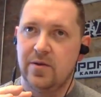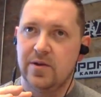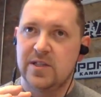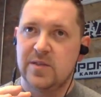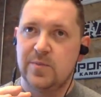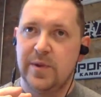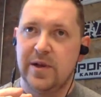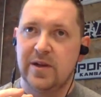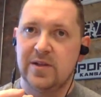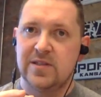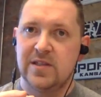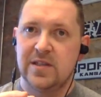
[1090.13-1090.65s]

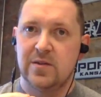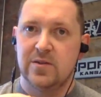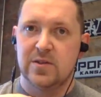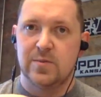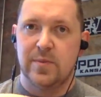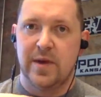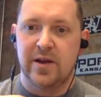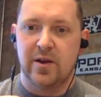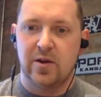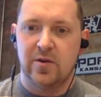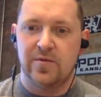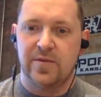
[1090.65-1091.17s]
experiencing those
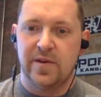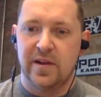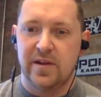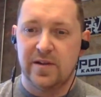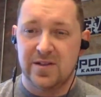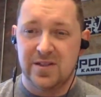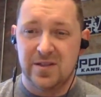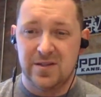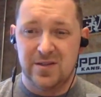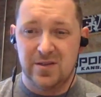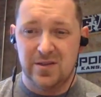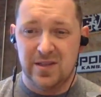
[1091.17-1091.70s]
micro
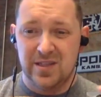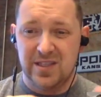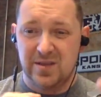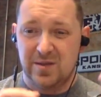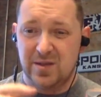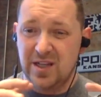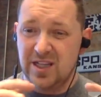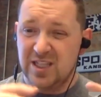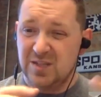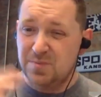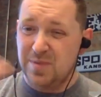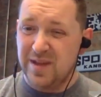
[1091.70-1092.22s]
failures into
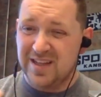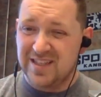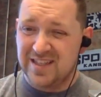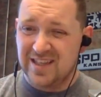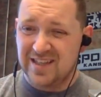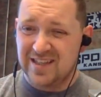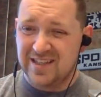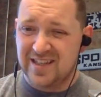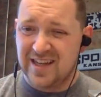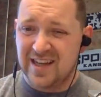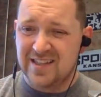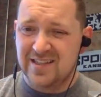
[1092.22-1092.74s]
these big
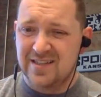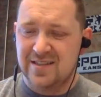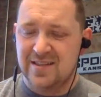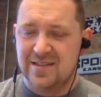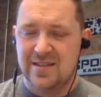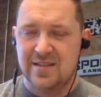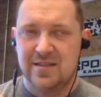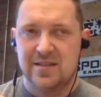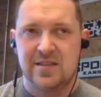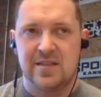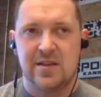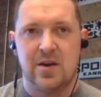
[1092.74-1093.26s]

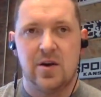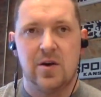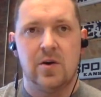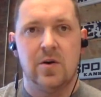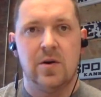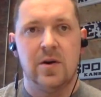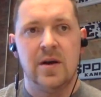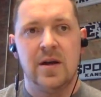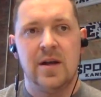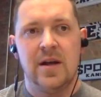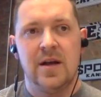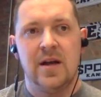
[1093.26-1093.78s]
successes. And so